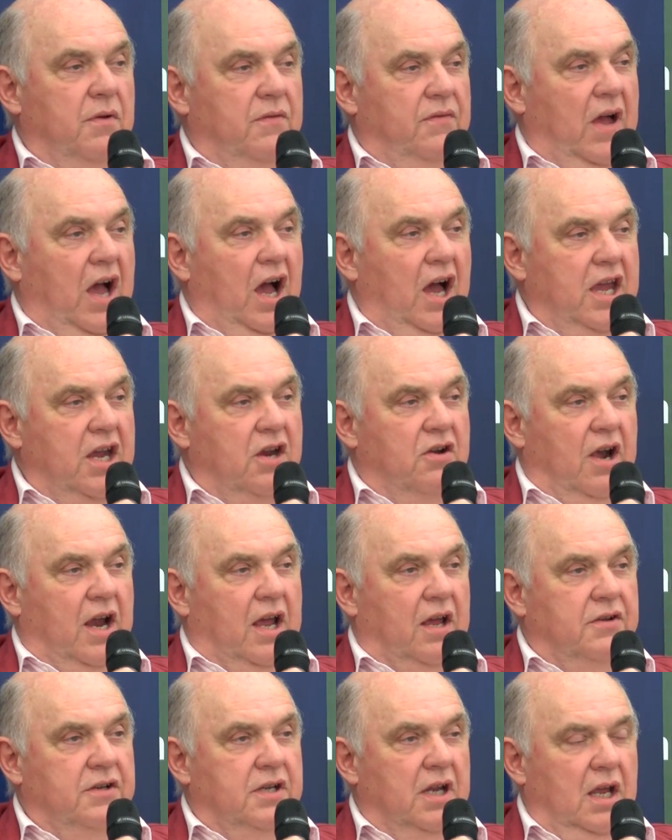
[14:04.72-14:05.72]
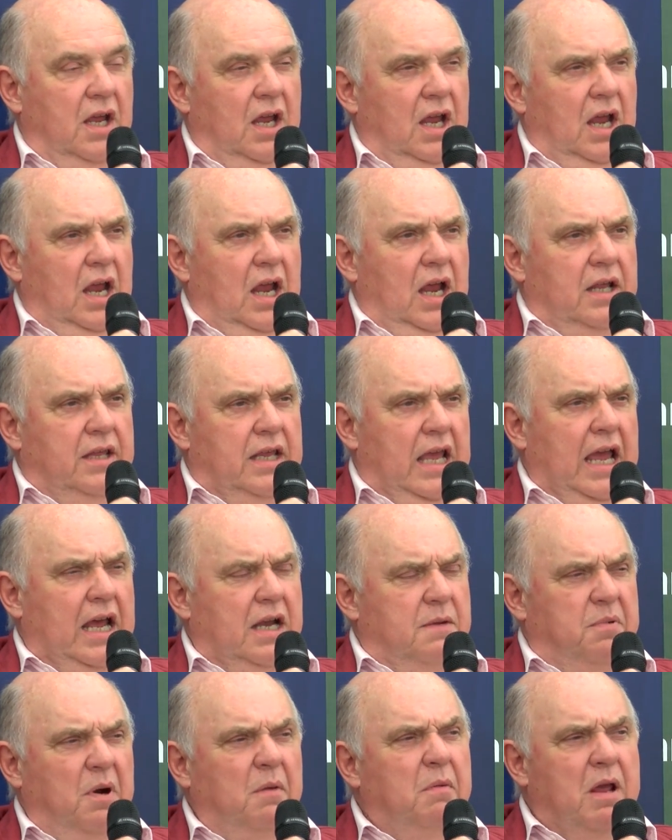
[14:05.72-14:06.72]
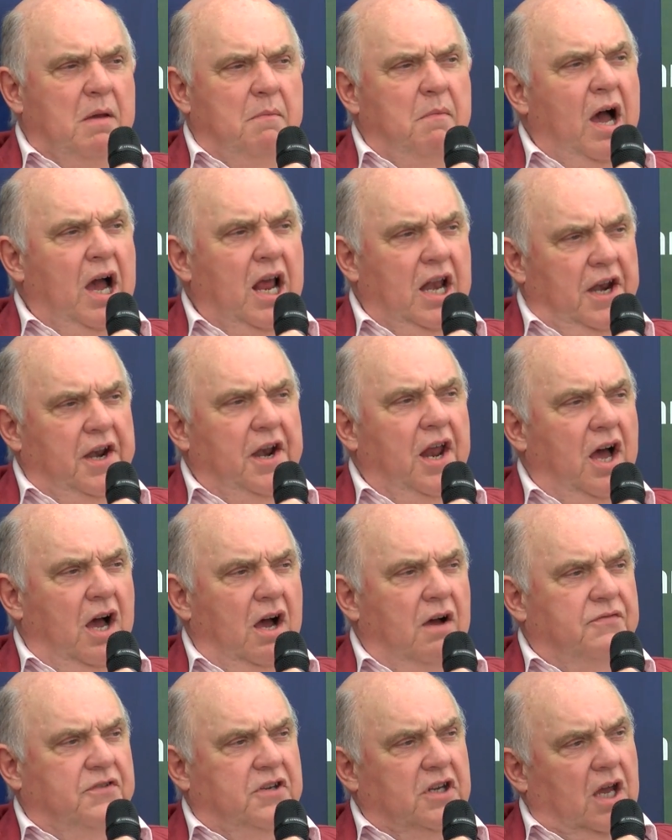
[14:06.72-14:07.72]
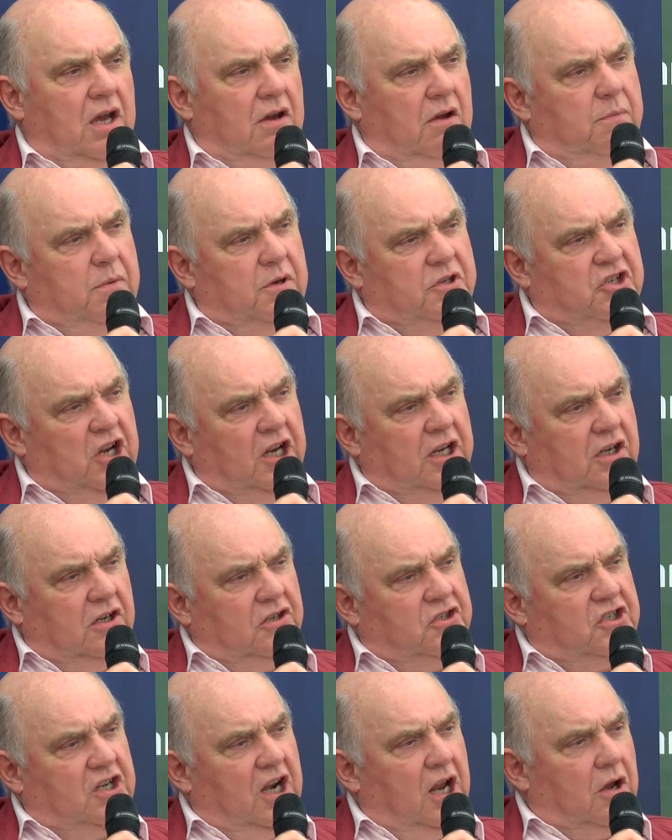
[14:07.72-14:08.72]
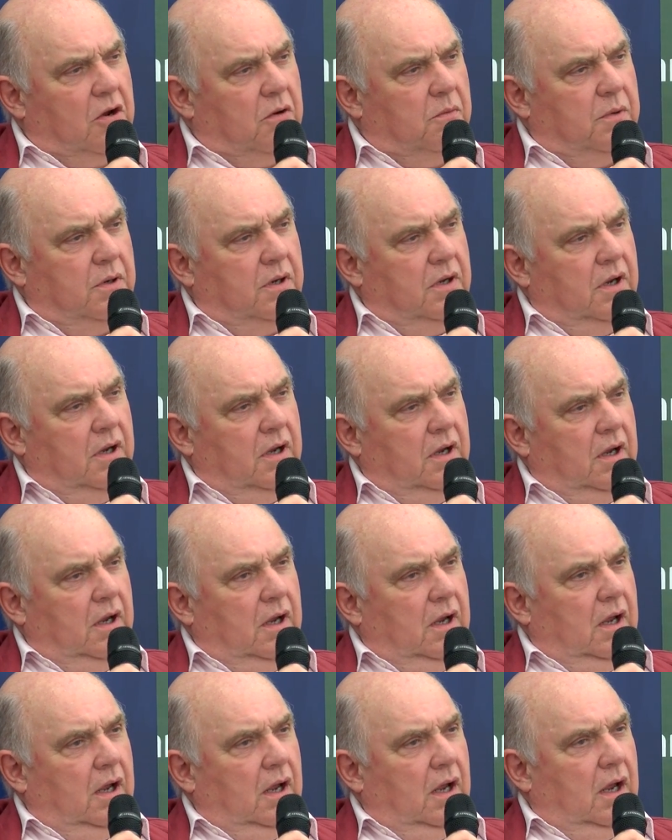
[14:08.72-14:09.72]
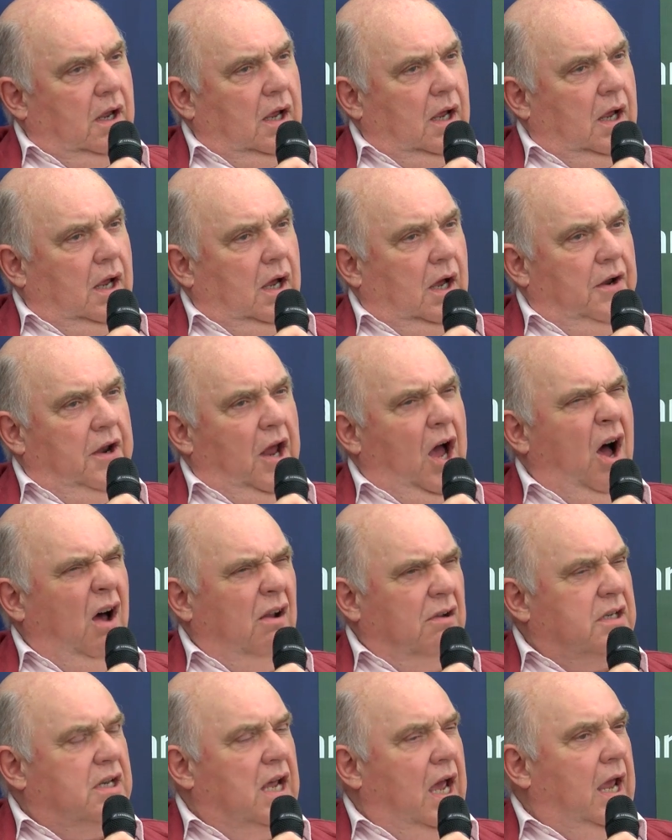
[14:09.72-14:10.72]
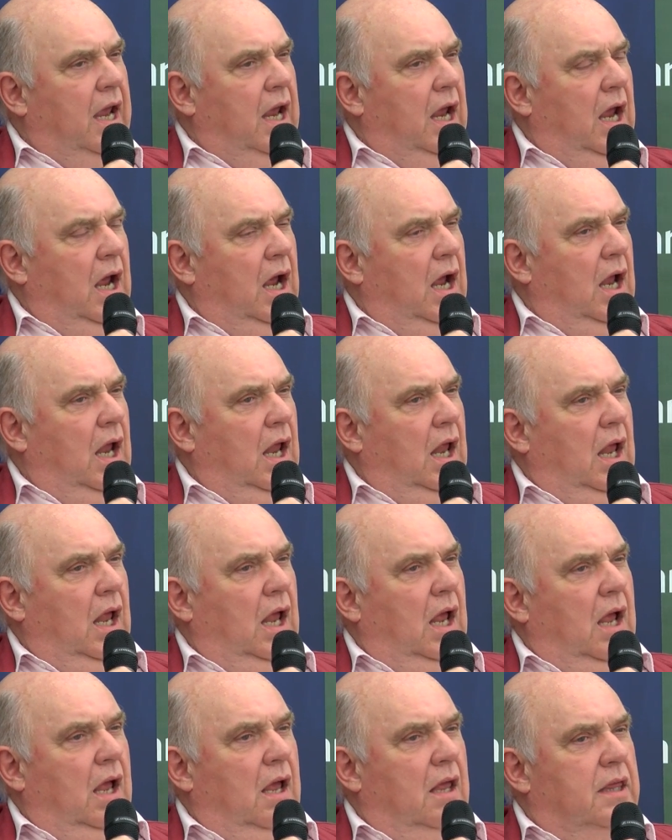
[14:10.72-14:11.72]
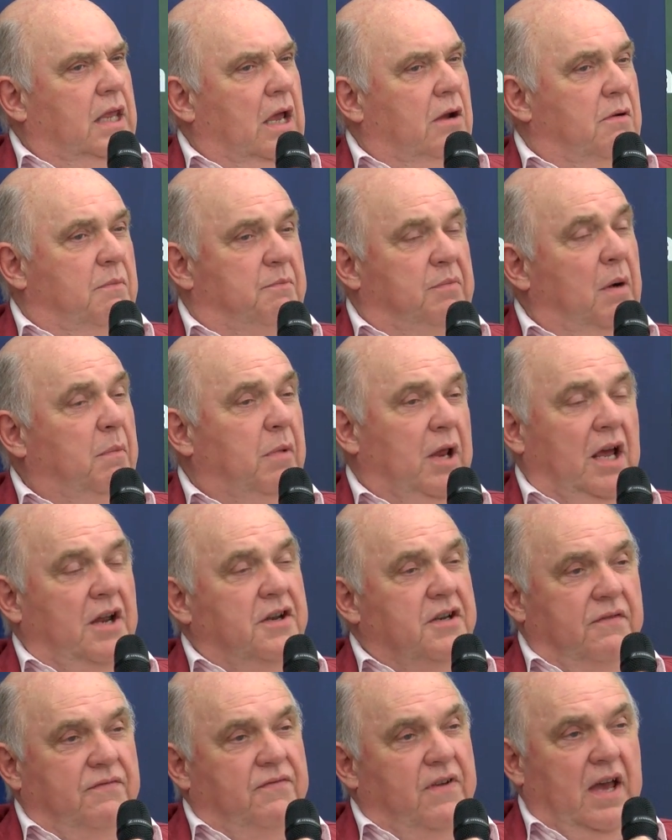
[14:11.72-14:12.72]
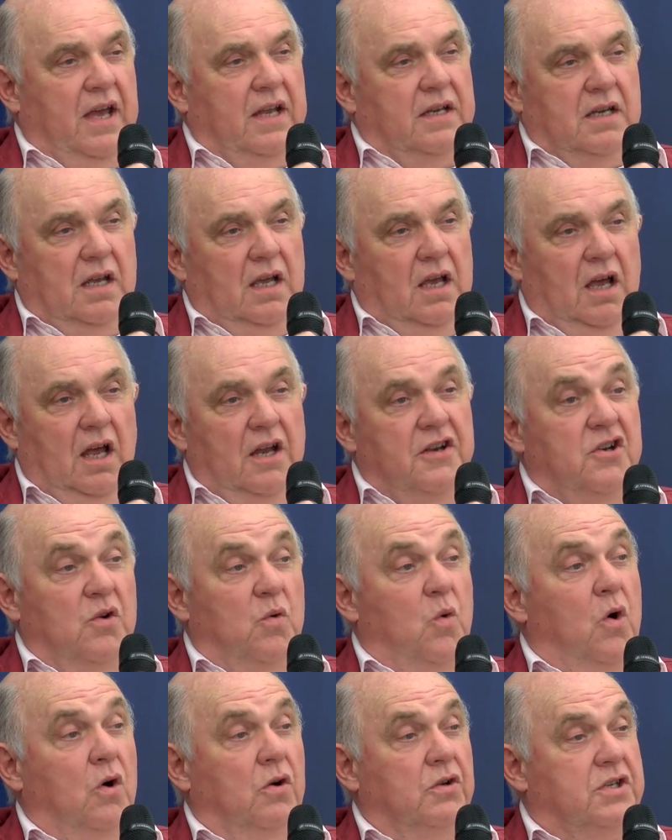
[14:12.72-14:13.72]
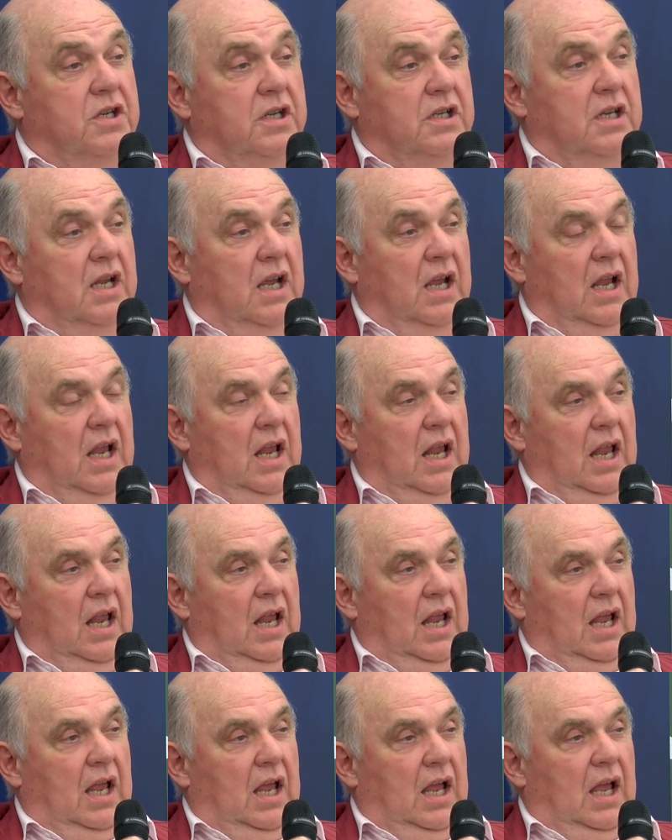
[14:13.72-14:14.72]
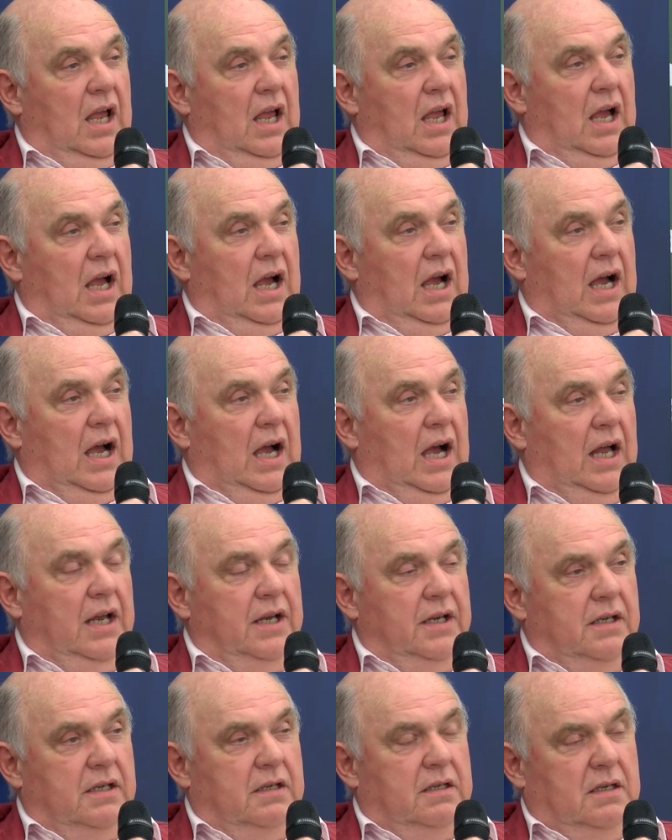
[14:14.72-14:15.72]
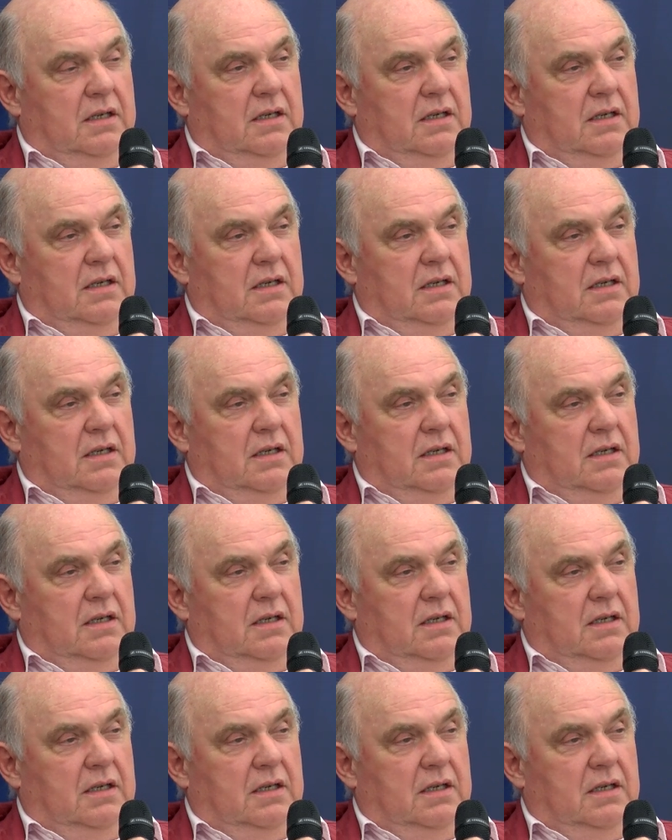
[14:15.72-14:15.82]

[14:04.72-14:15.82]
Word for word: of high ground. They had probably a mile and a half to go up a gentle slope. On a hot day, they were probably underfed, underwatered, and